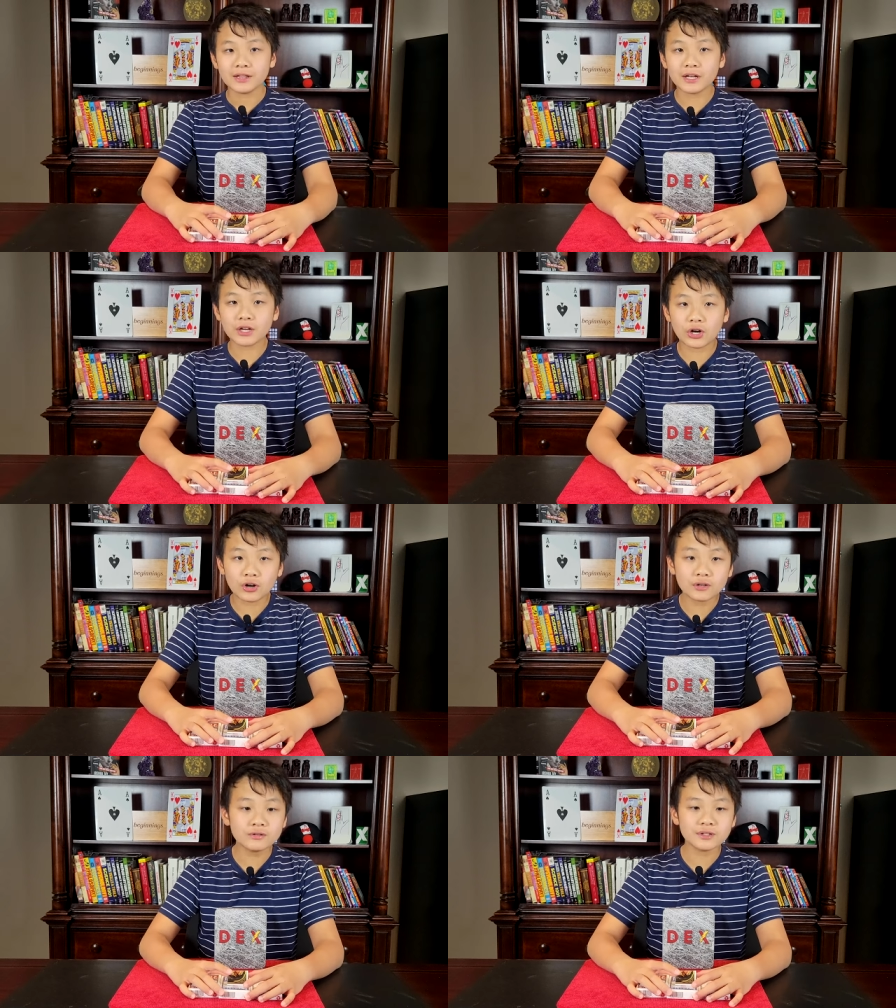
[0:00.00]
The
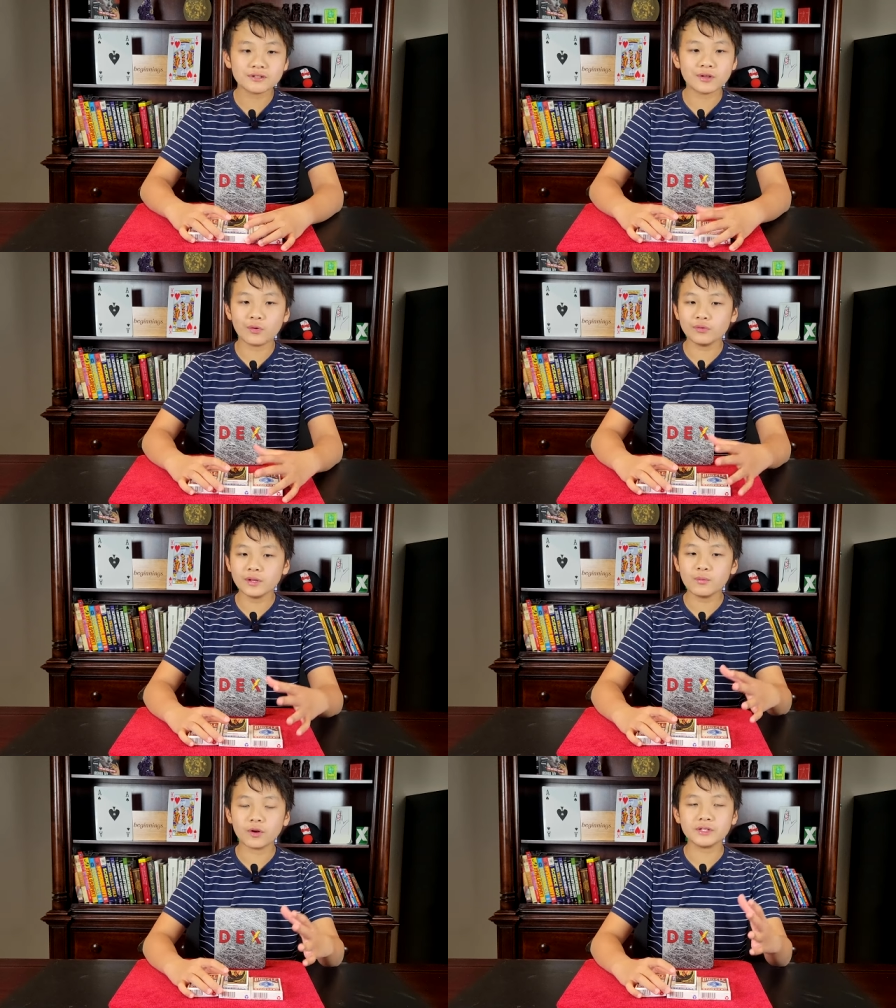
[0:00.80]
cons, the
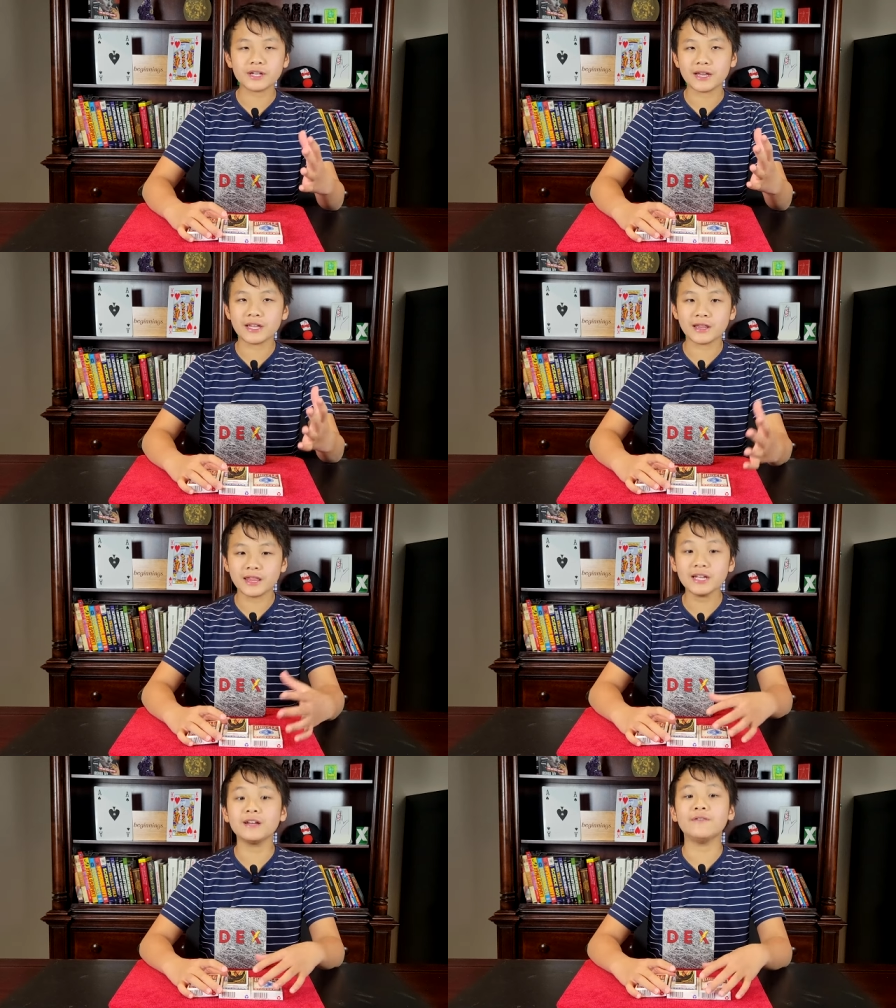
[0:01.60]
only ones I can
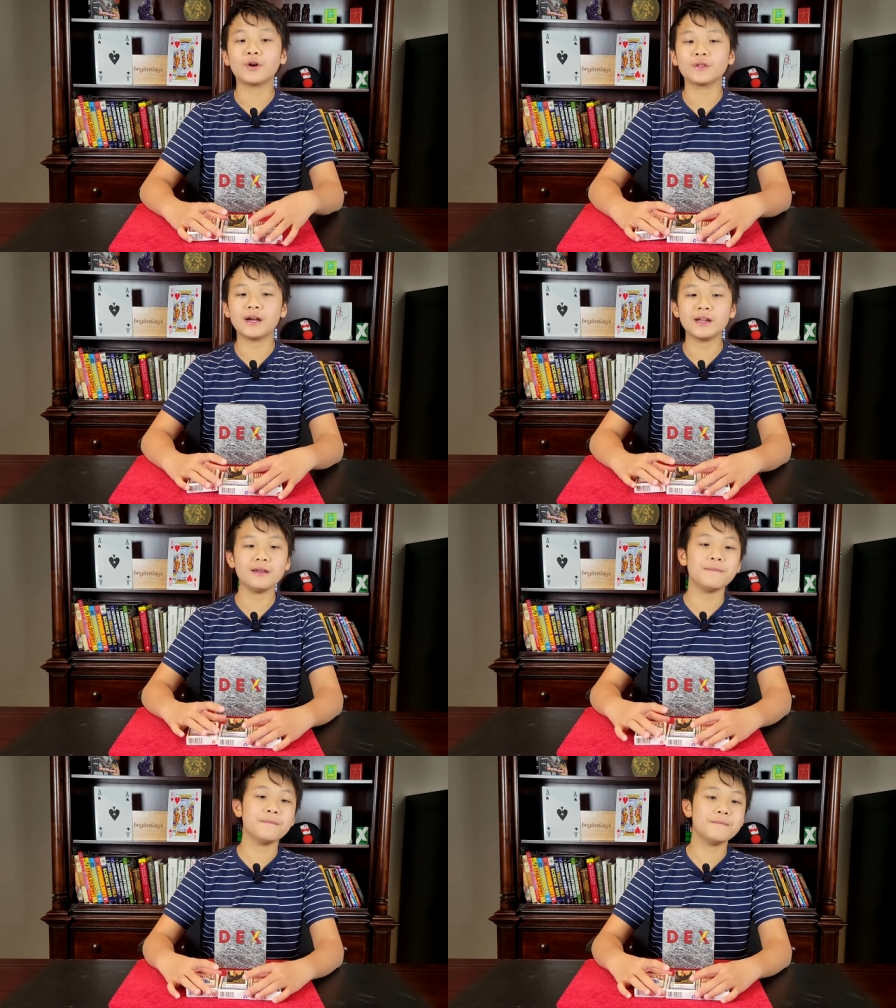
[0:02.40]
think of are that
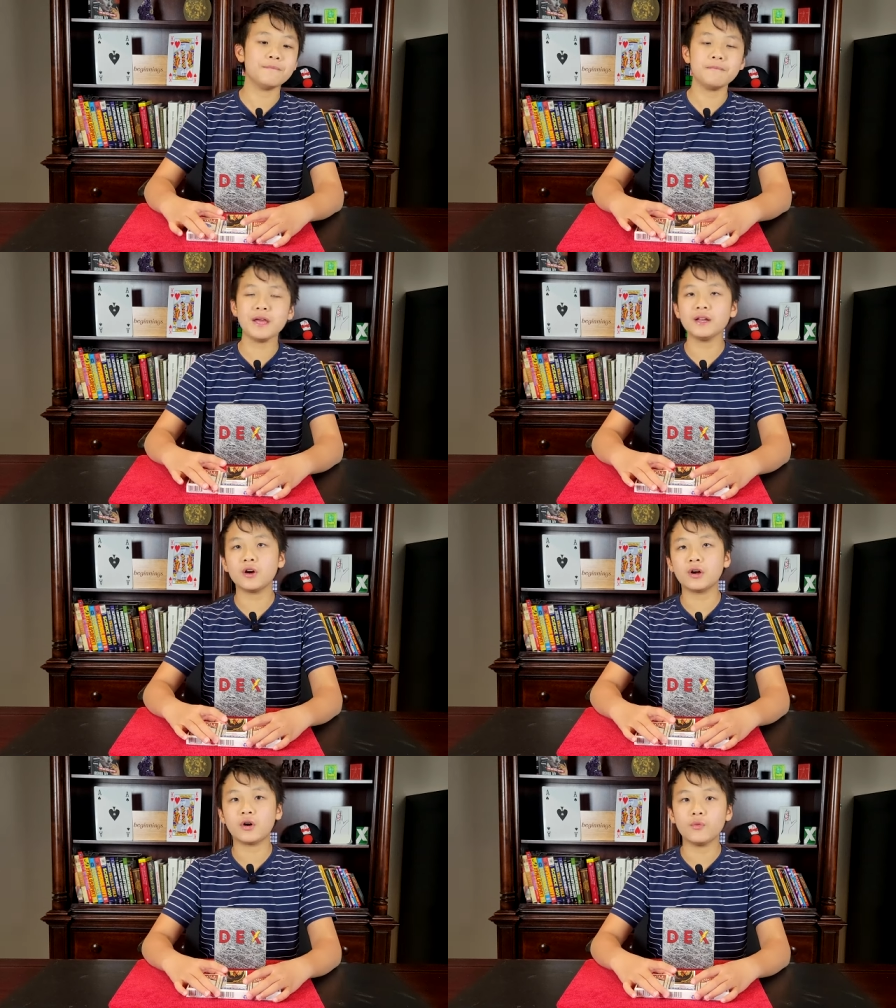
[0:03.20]
it may
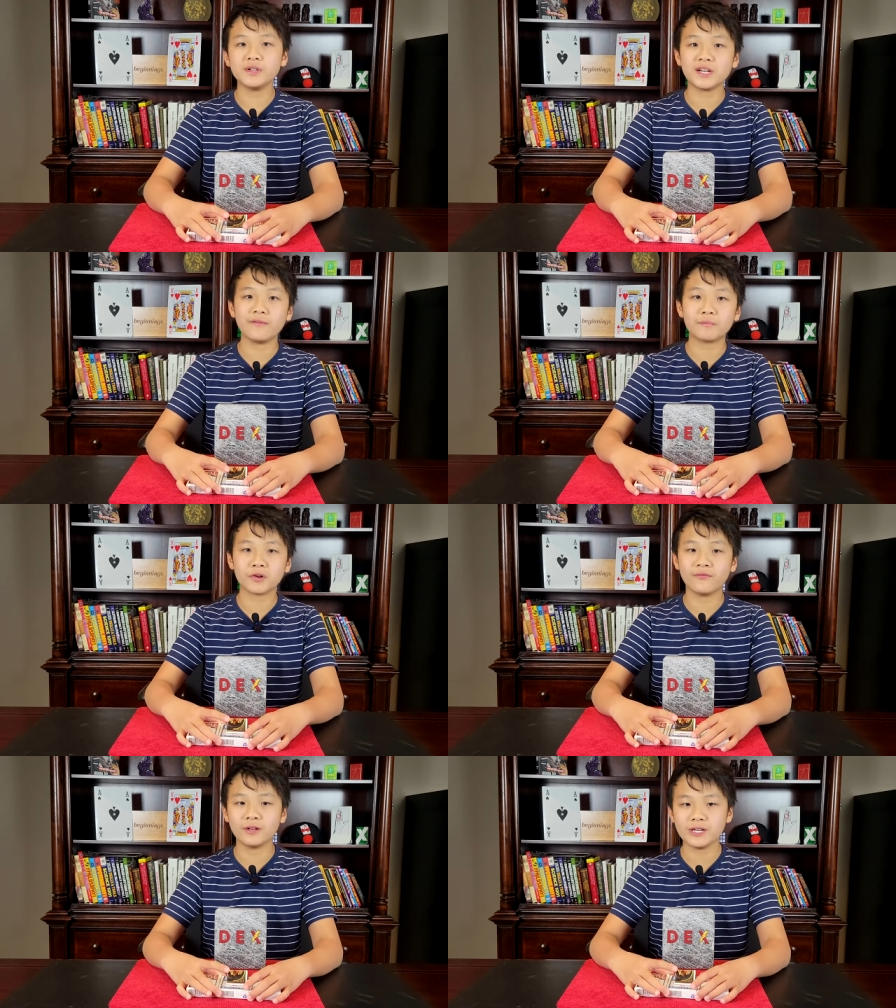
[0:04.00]
not always have
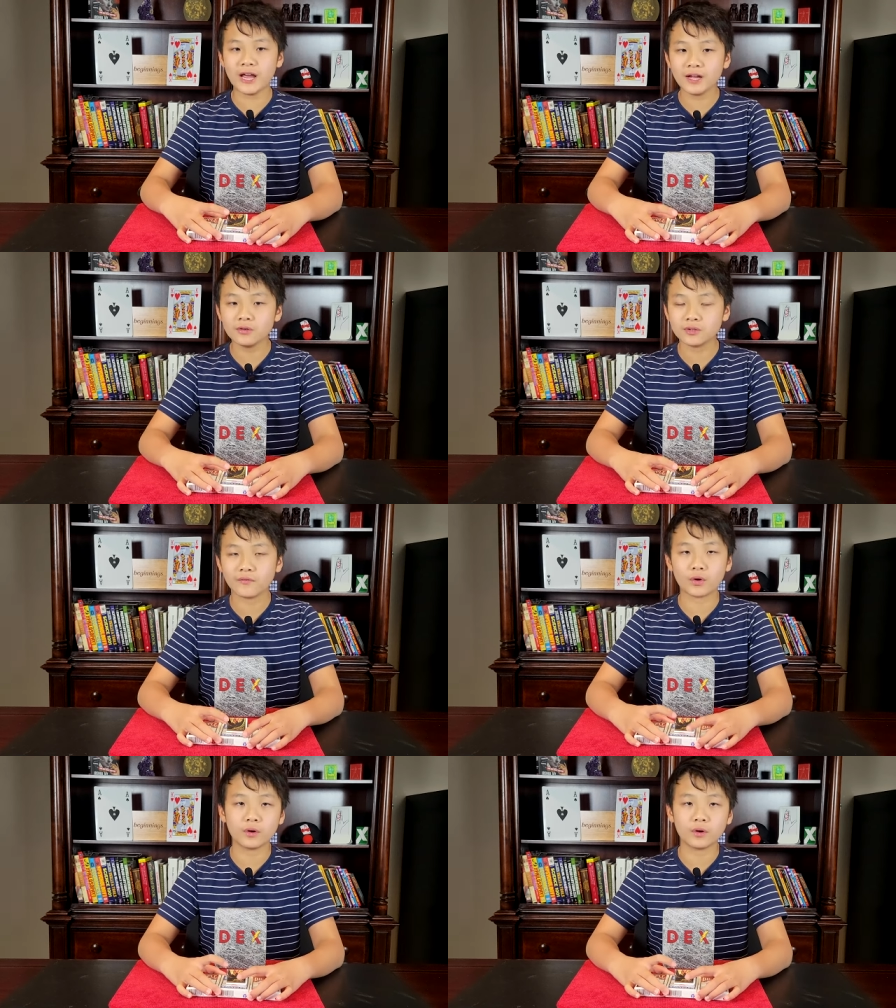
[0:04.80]
perfect angles for